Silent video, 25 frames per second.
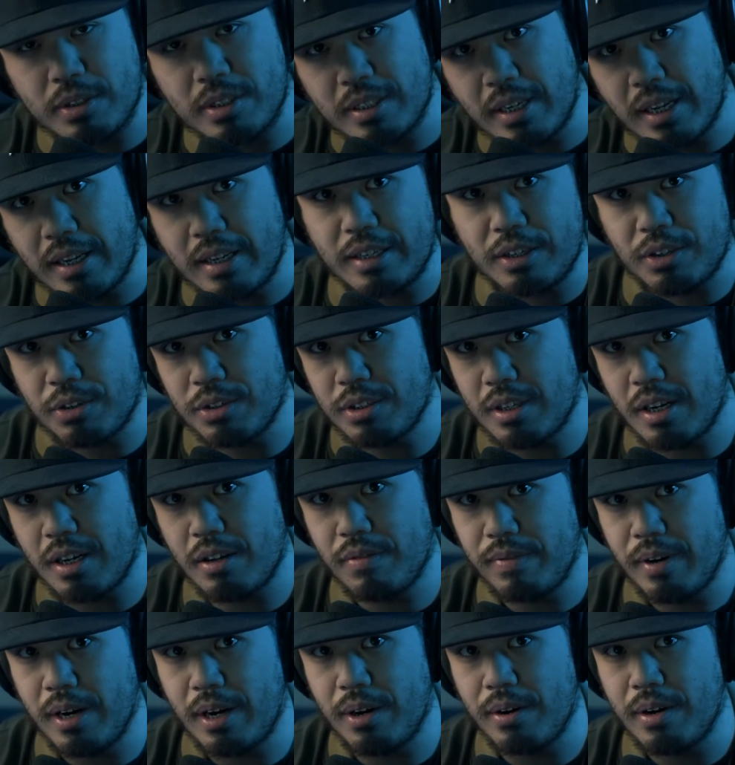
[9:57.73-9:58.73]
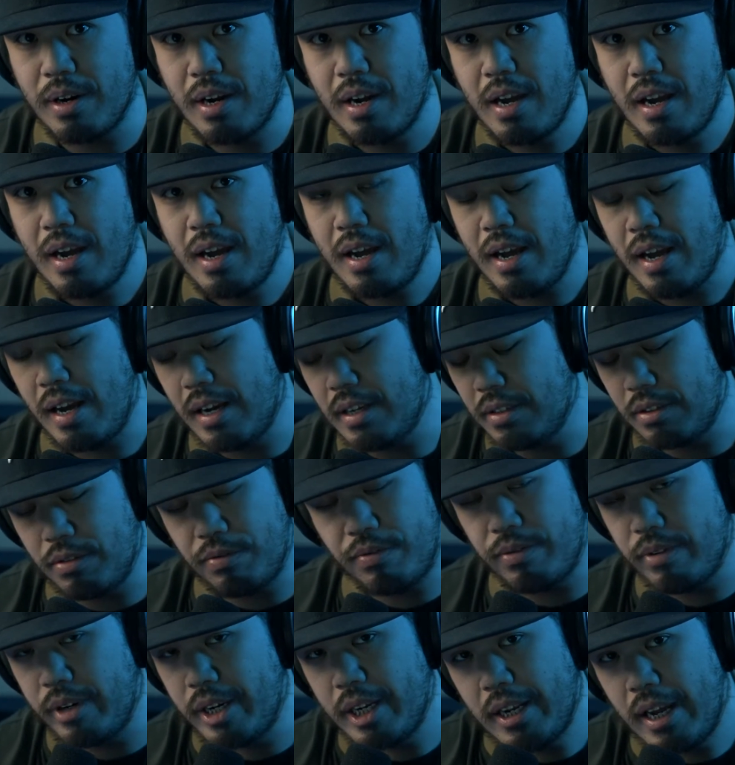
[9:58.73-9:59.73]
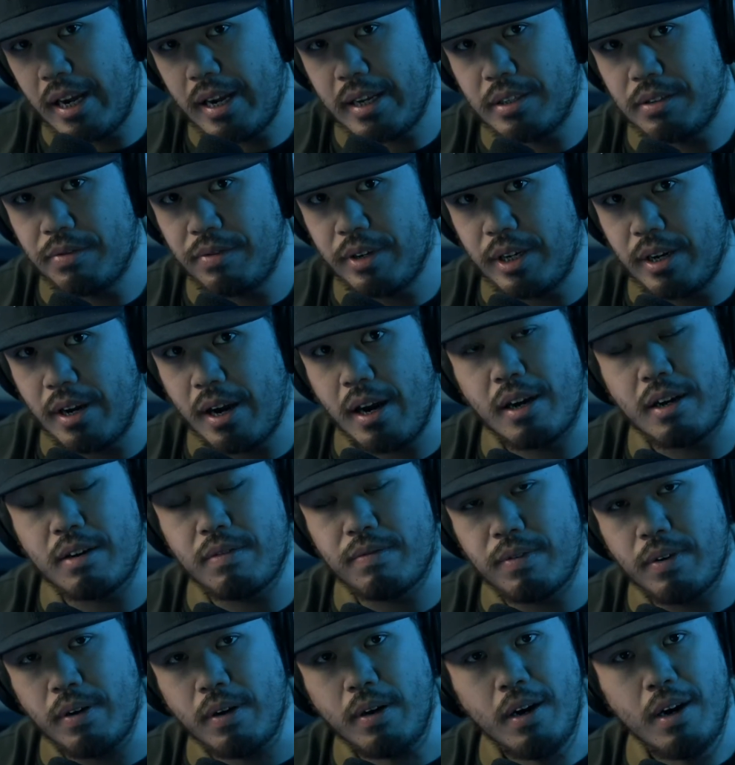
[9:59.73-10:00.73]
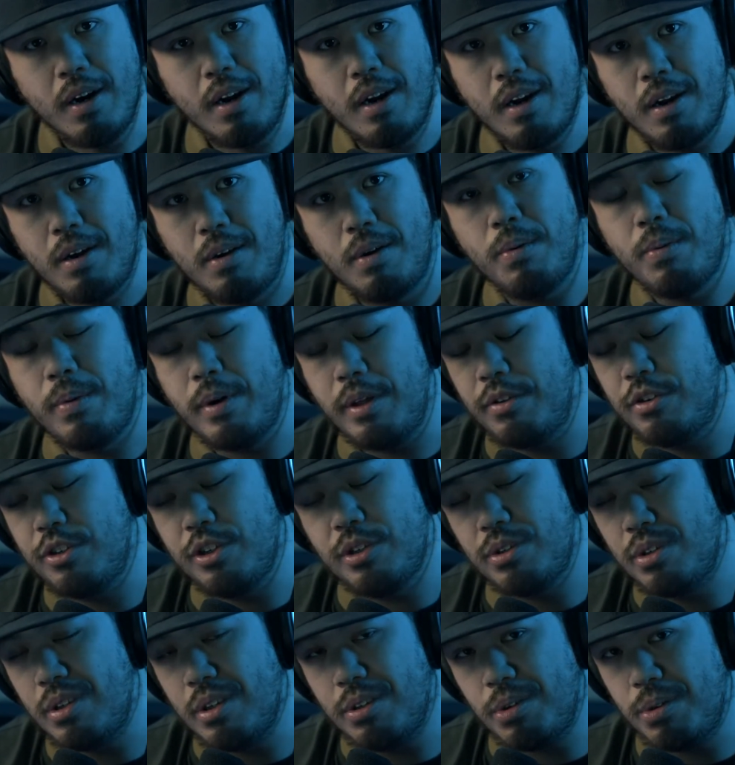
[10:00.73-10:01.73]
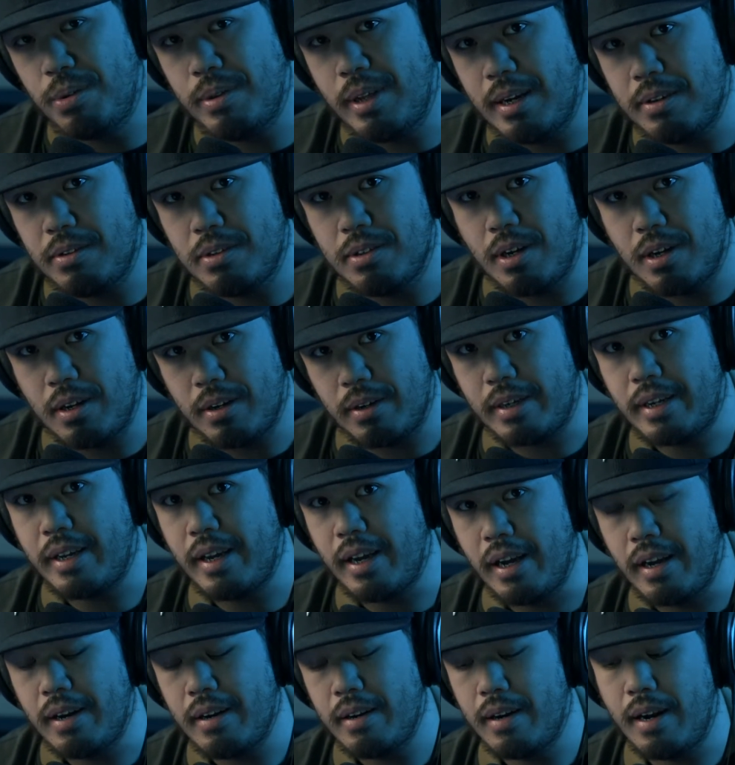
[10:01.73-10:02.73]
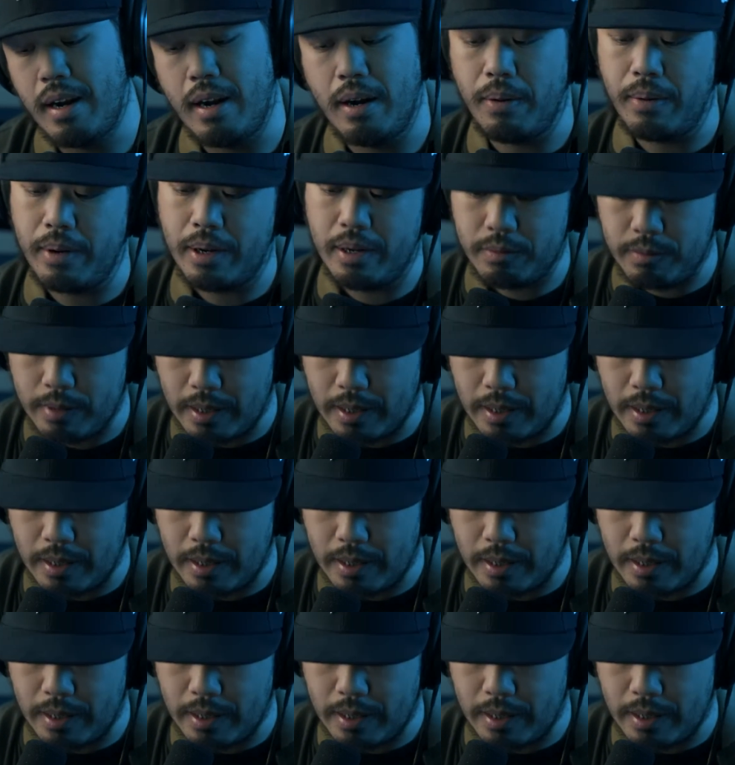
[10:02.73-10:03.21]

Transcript: selling yourself out as a freelance videographer with just a $2,000 kit. Now, I'm